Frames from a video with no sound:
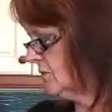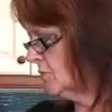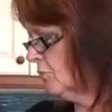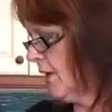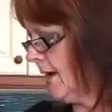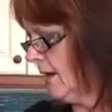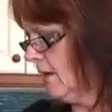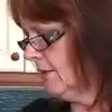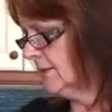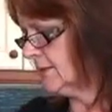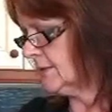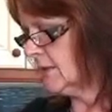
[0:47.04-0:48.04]
some spray
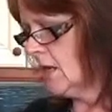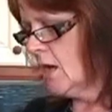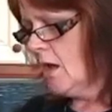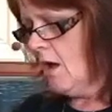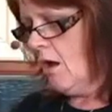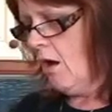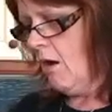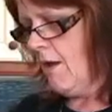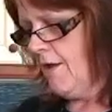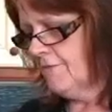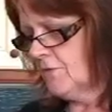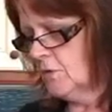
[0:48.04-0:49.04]
light, I
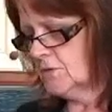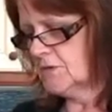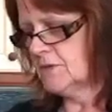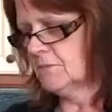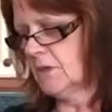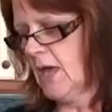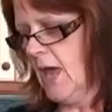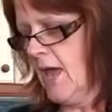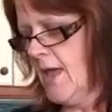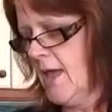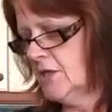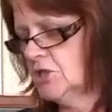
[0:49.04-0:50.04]
have got some
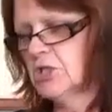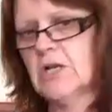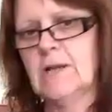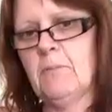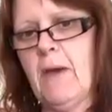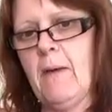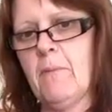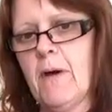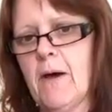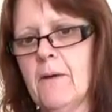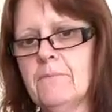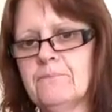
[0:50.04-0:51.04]
cayenne chili
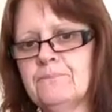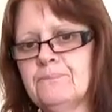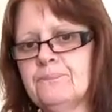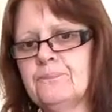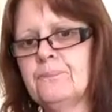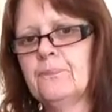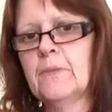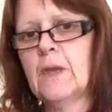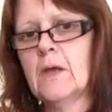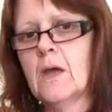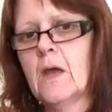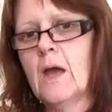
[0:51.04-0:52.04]
pepper
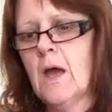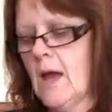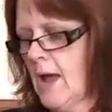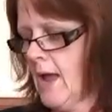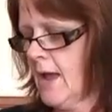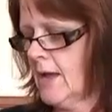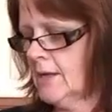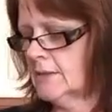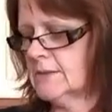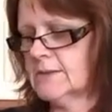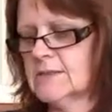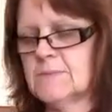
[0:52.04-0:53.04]

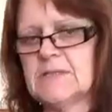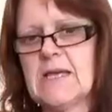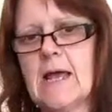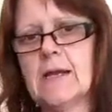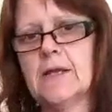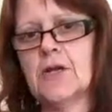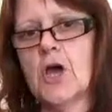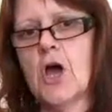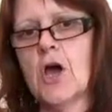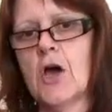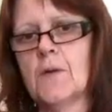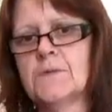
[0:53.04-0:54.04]
and some Italian
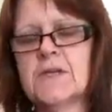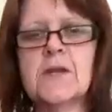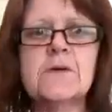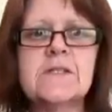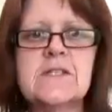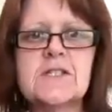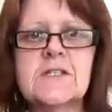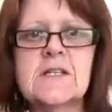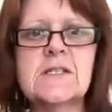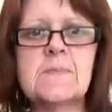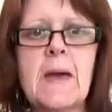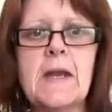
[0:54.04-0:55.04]
herbs. I know I just
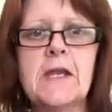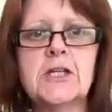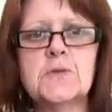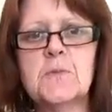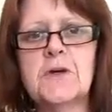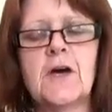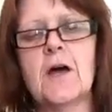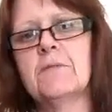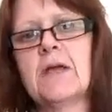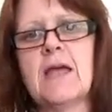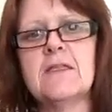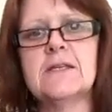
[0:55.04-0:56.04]
said Spanish, but
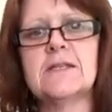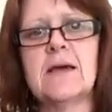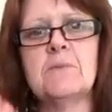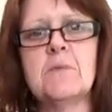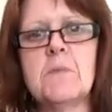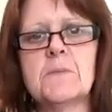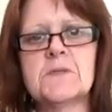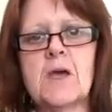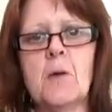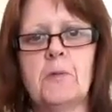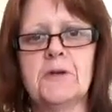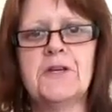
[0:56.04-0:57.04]
I'm getting this out of my mum's
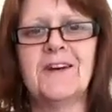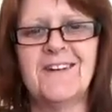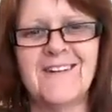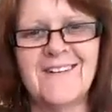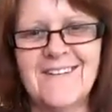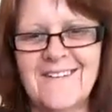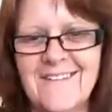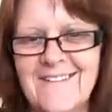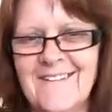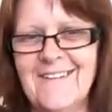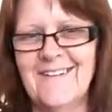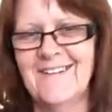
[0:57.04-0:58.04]
cupboard.
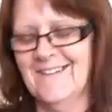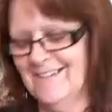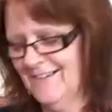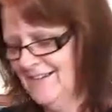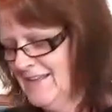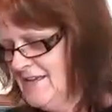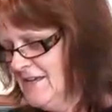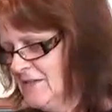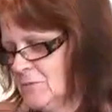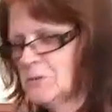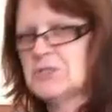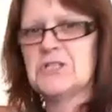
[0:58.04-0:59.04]

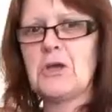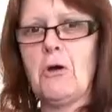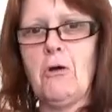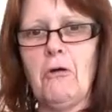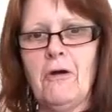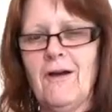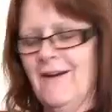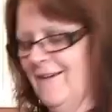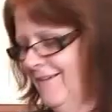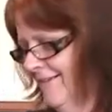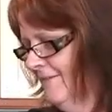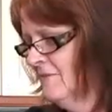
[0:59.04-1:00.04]
That's what she's got.
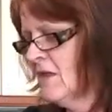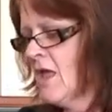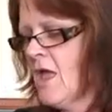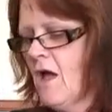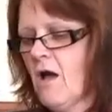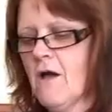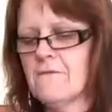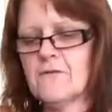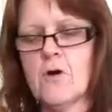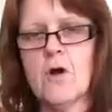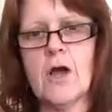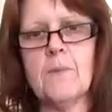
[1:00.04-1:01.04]
I've
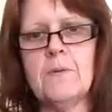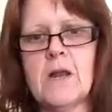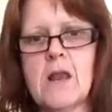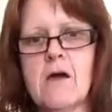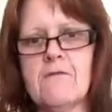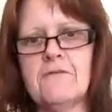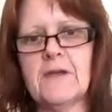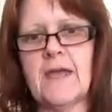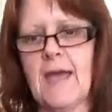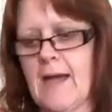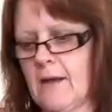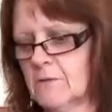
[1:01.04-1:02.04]
got a couple of laughing
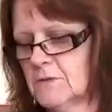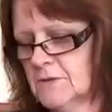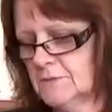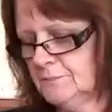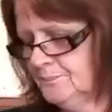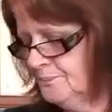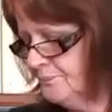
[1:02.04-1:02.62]
cows,